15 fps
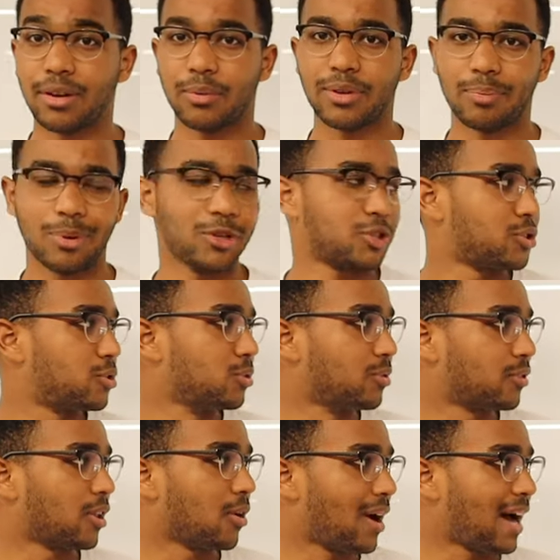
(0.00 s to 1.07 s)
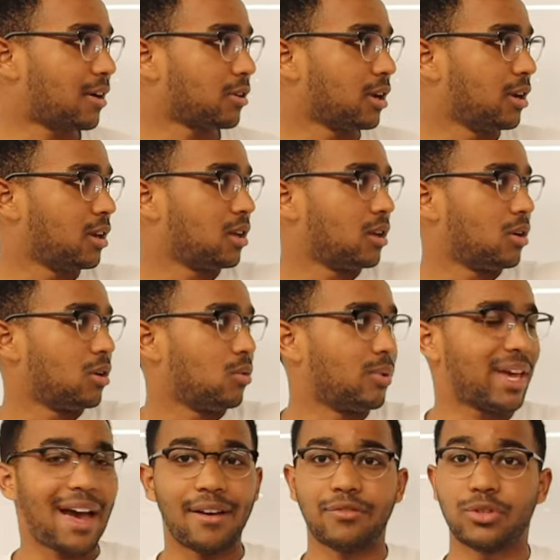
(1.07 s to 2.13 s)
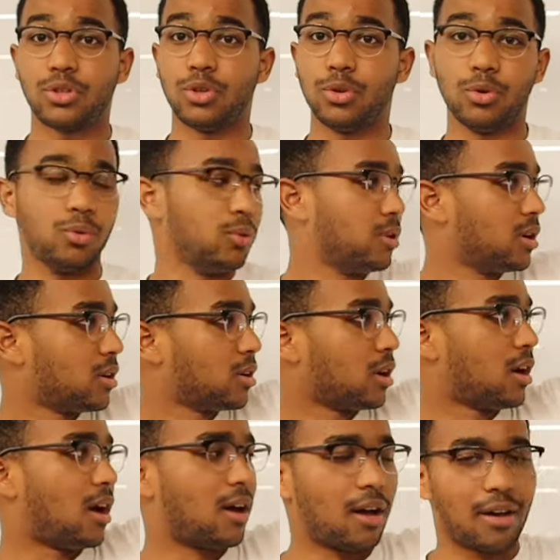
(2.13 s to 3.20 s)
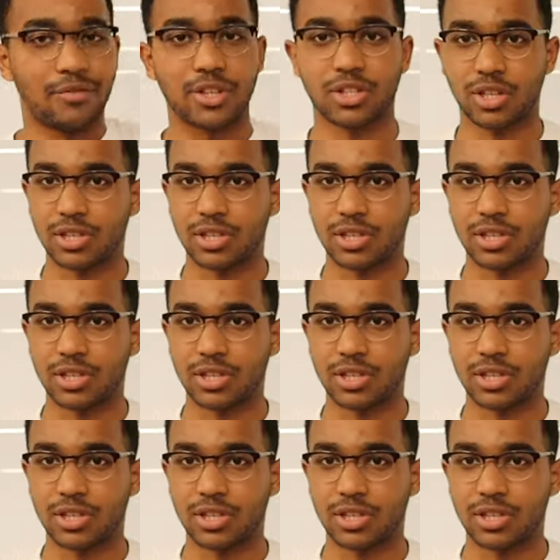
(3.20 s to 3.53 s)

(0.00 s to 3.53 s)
that we've pushed two flow out, we have two uh, of this